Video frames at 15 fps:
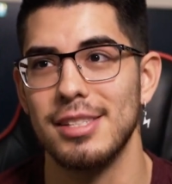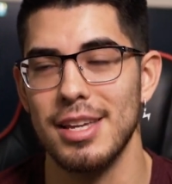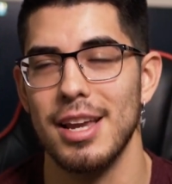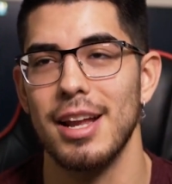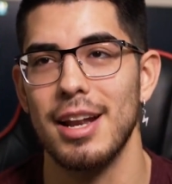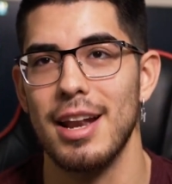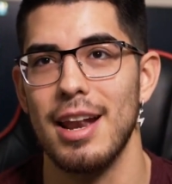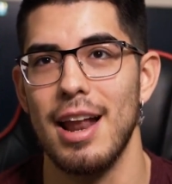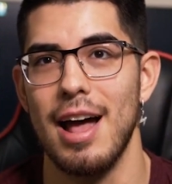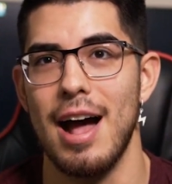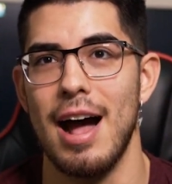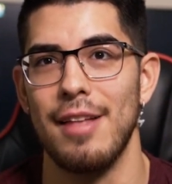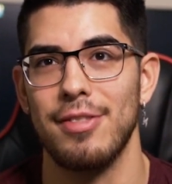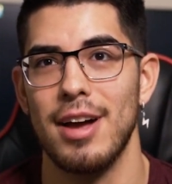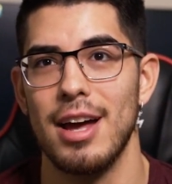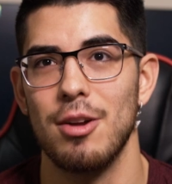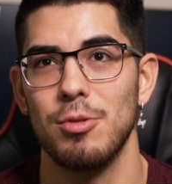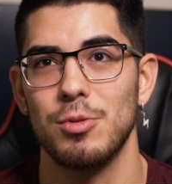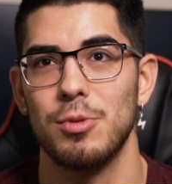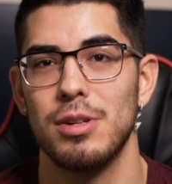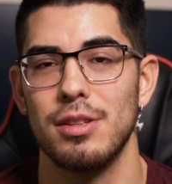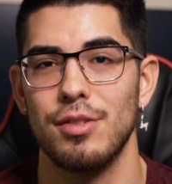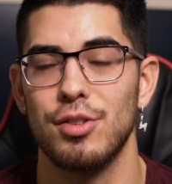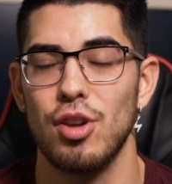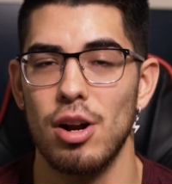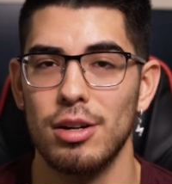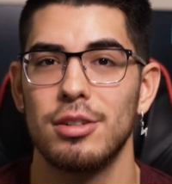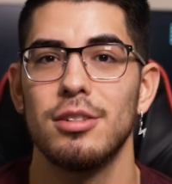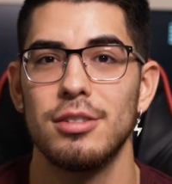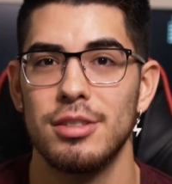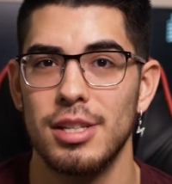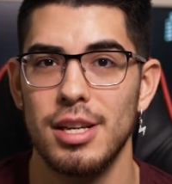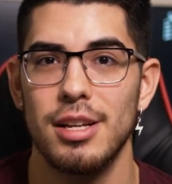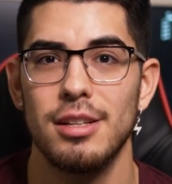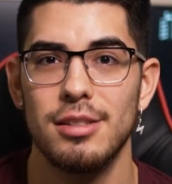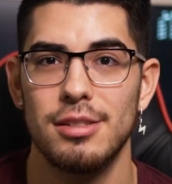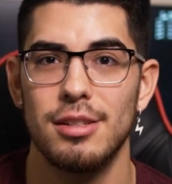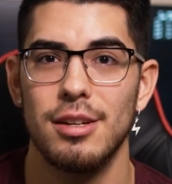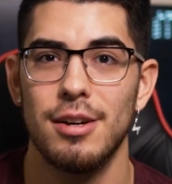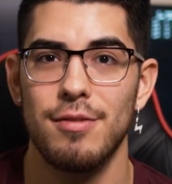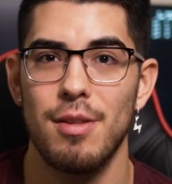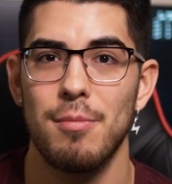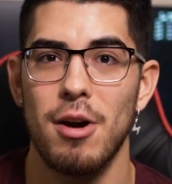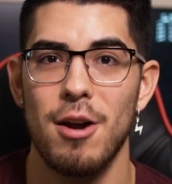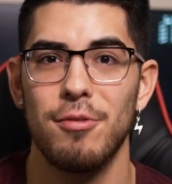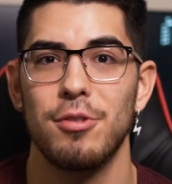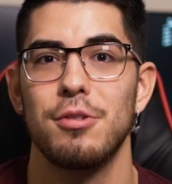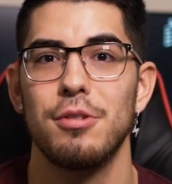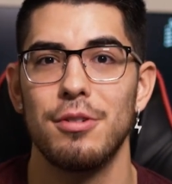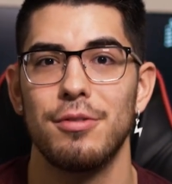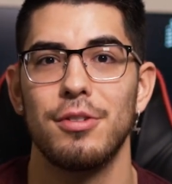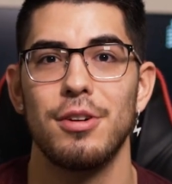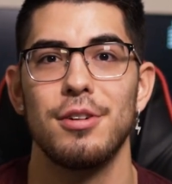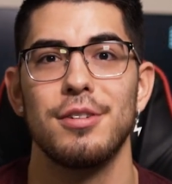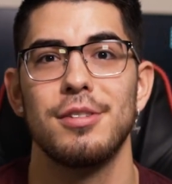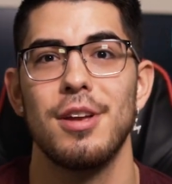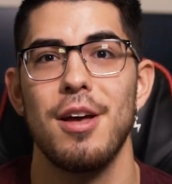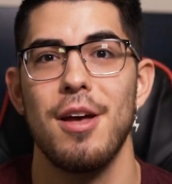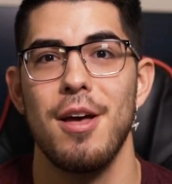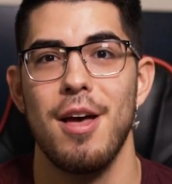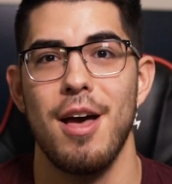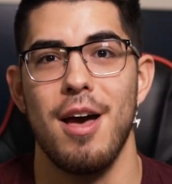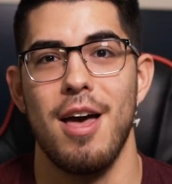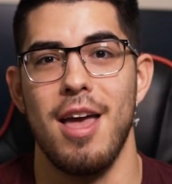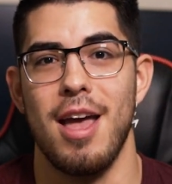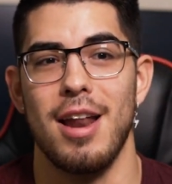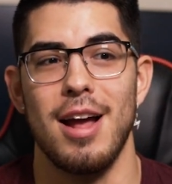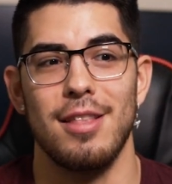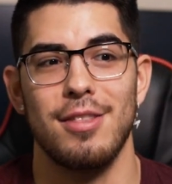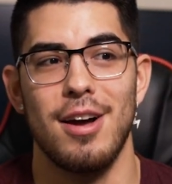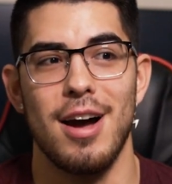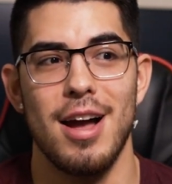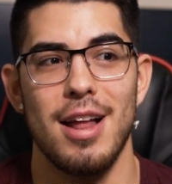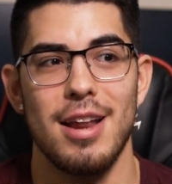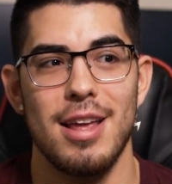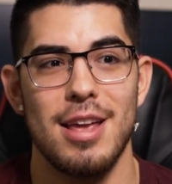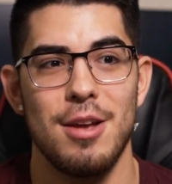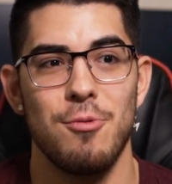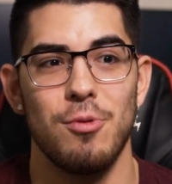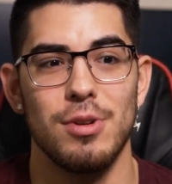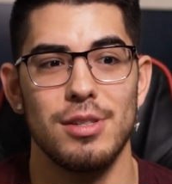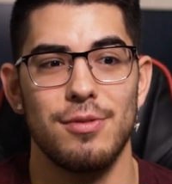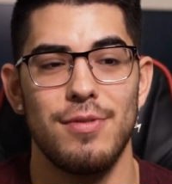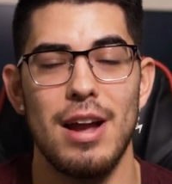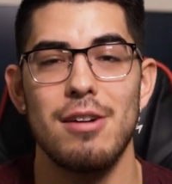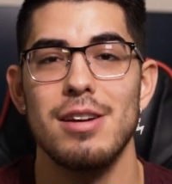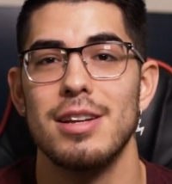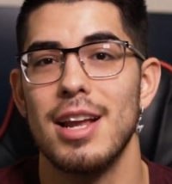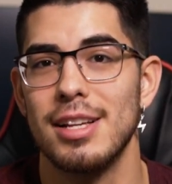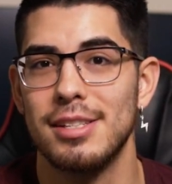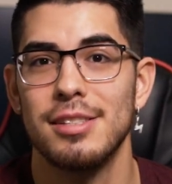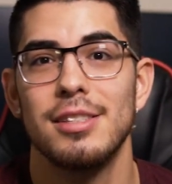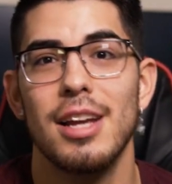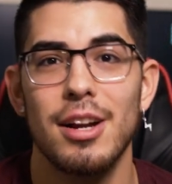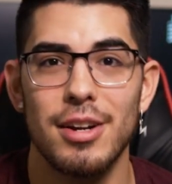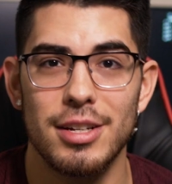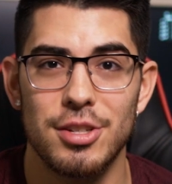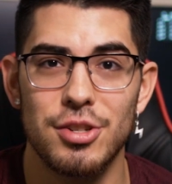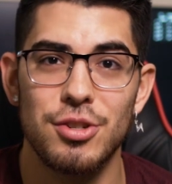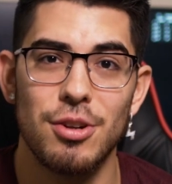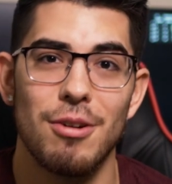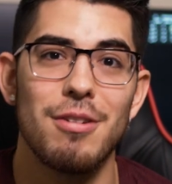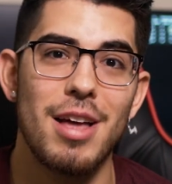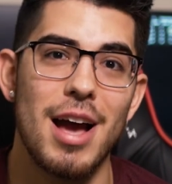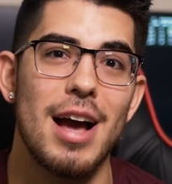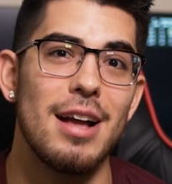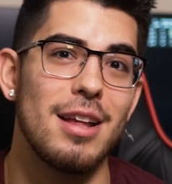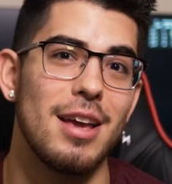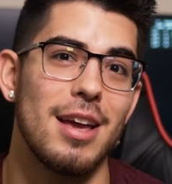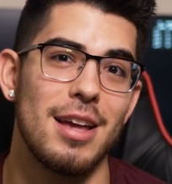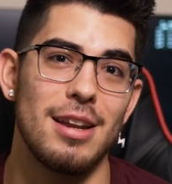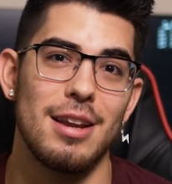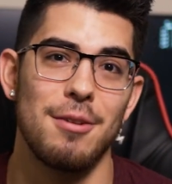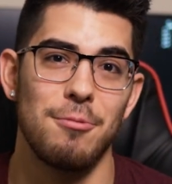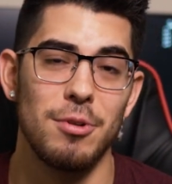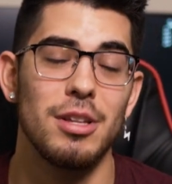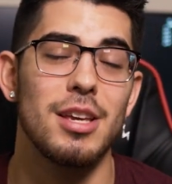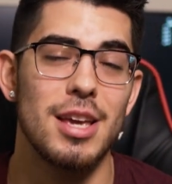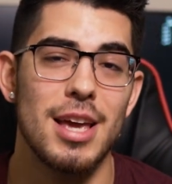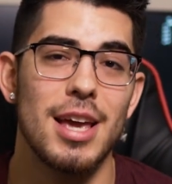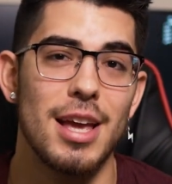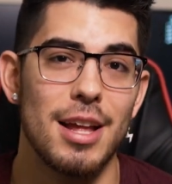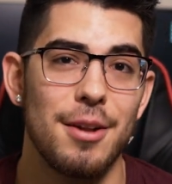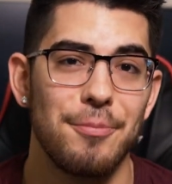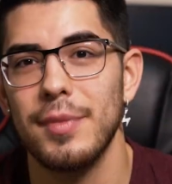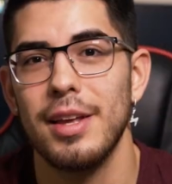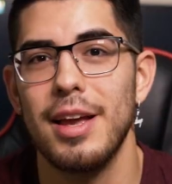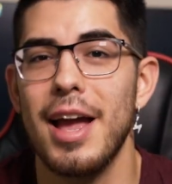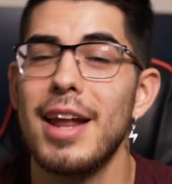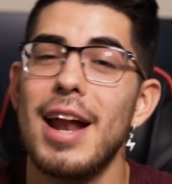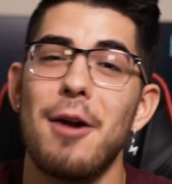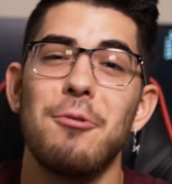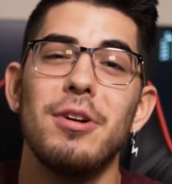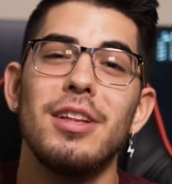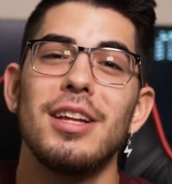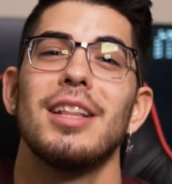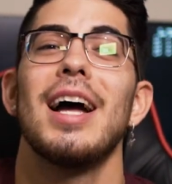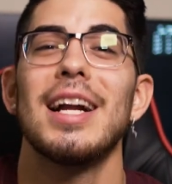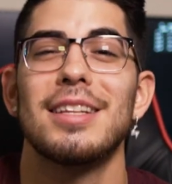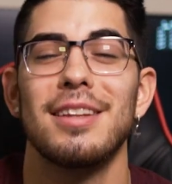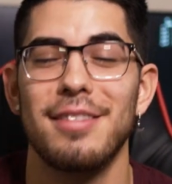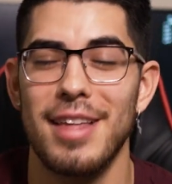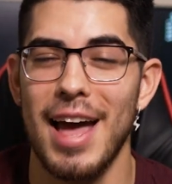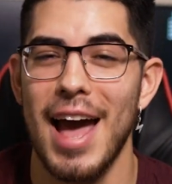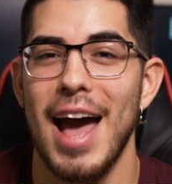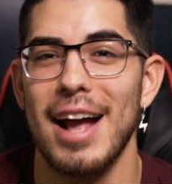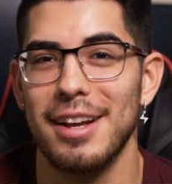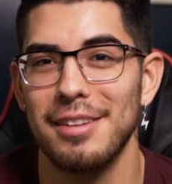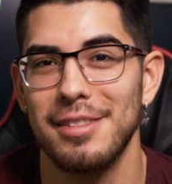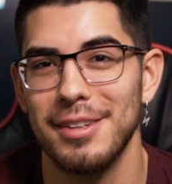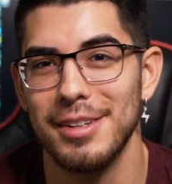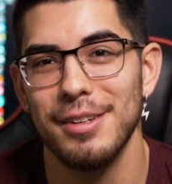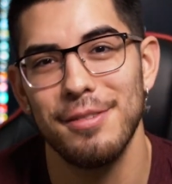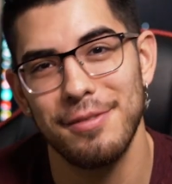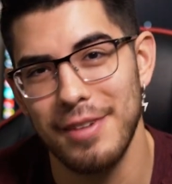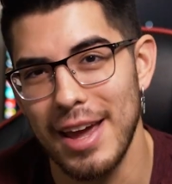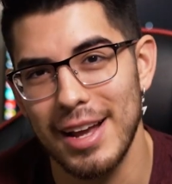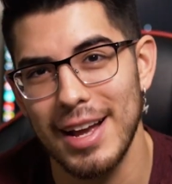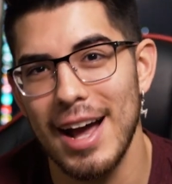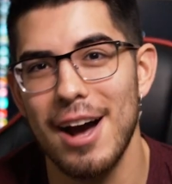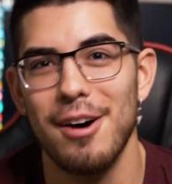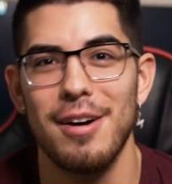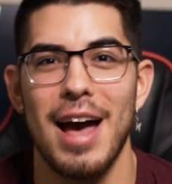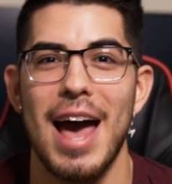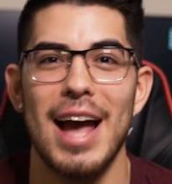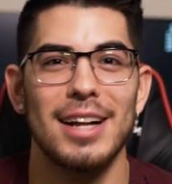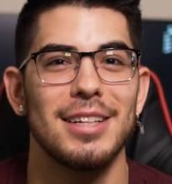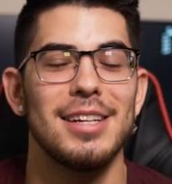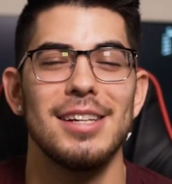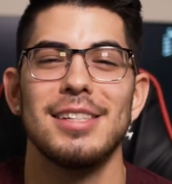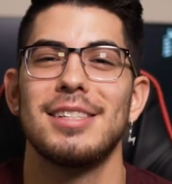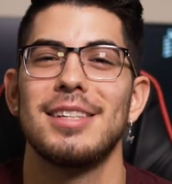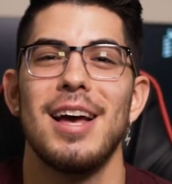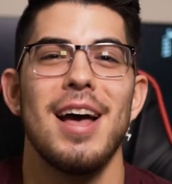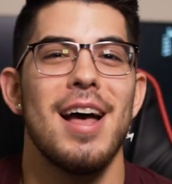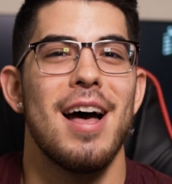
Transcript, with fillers: scene. I thought it was one of the darker scenes of the Marvel Universe, and I thought it was very necessary to show that, and it really hit. And I really liked the Agatha fake out, Agnes.